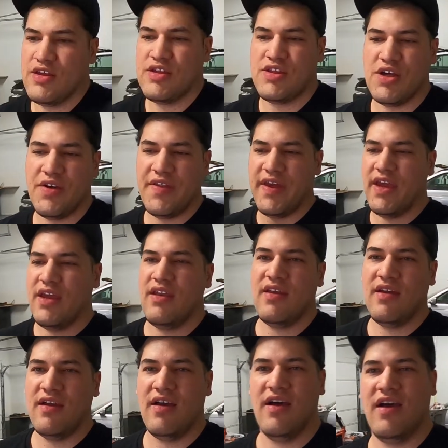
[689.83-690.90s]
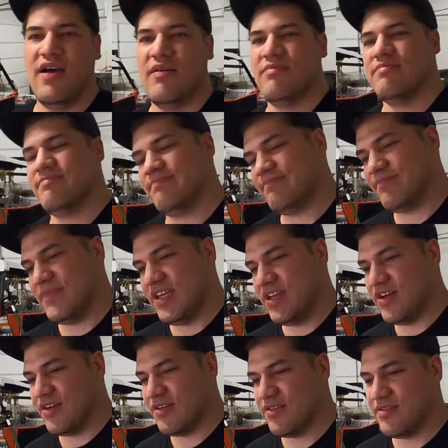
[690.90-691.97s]
So then, you
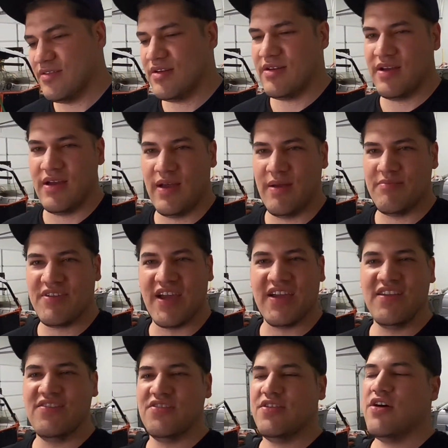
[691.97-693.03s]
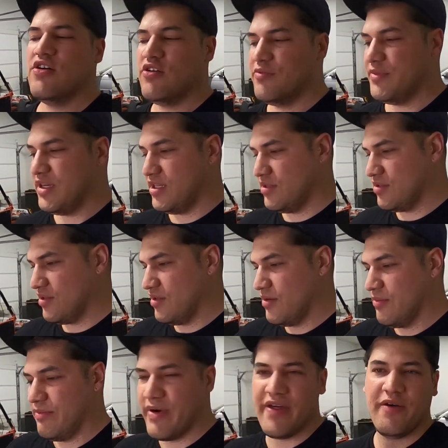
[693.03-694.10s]
know, I'm talking to the homies.
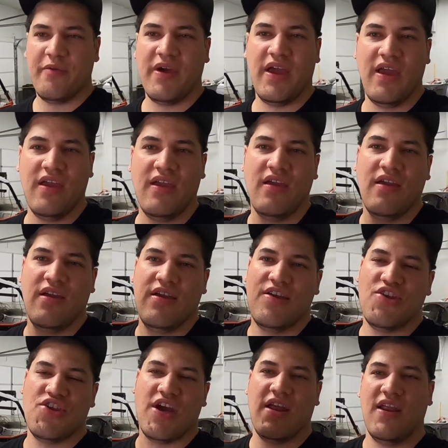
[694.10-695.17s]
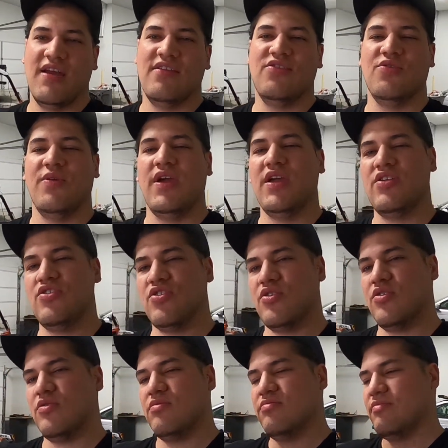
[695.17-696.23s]
By the way, shout out to
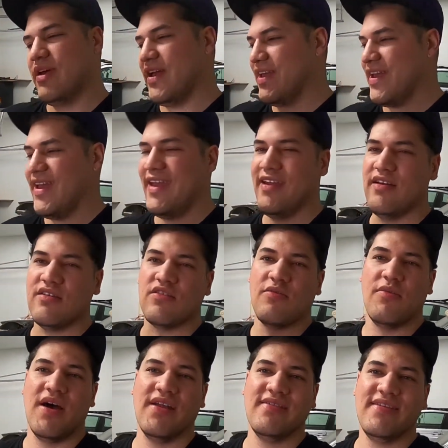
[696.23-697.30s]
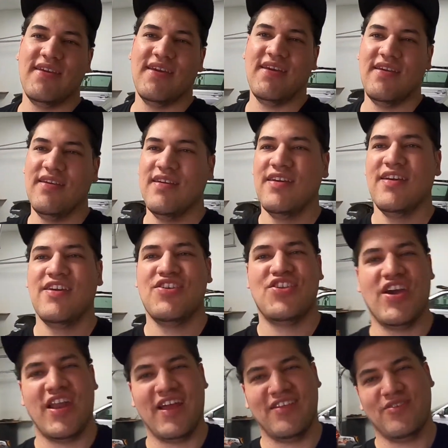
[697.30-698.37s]
Angel, aka Uncle Monty.
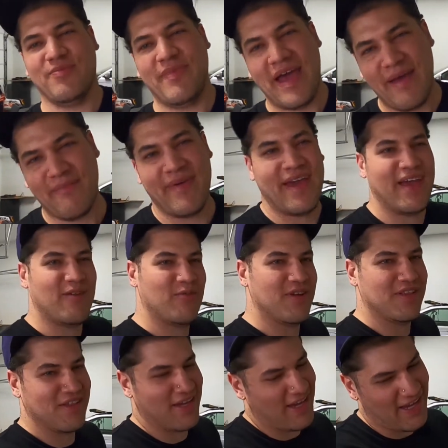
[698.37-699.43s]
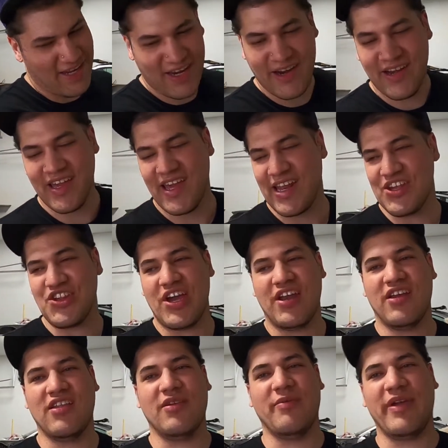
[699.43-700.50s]
Shout out to Batman once again. He already got a shout
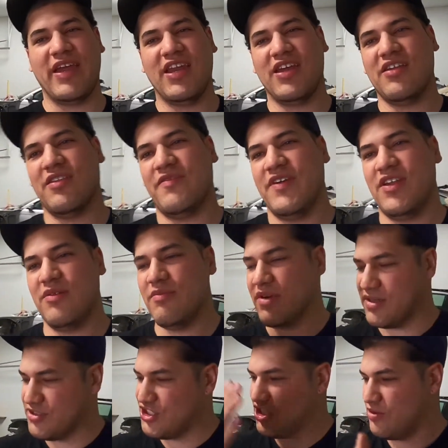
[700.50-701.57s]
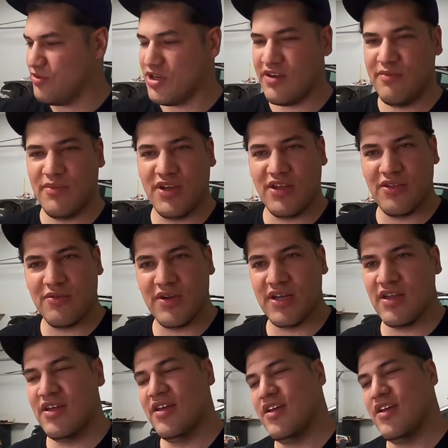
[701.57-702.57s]
out in the beginning of the video, but shit, we'll give him another one.